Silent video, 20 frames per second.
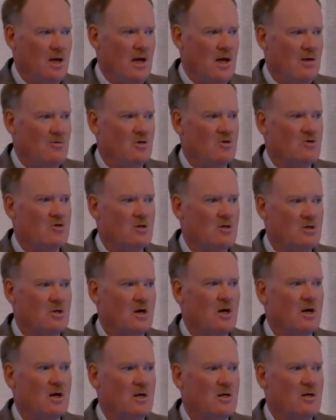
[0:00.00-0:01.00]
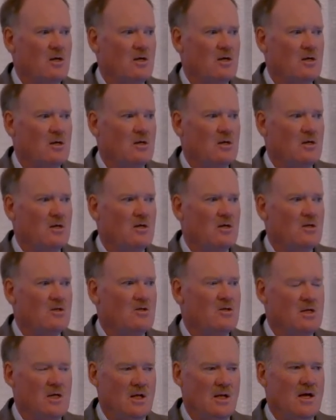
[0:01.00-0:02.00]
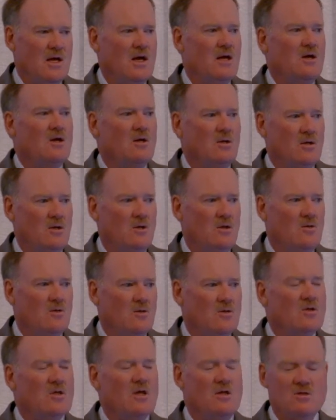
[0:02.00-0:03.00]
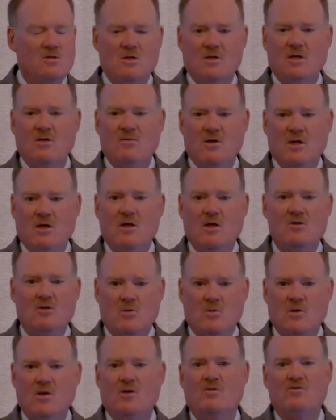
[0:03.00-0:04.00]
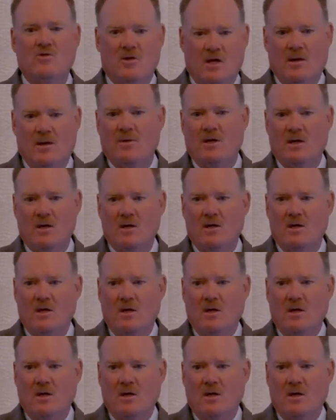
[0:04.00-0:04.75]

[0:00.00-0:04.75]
And this non-celiac gluten sensitivity is a real phenomenon.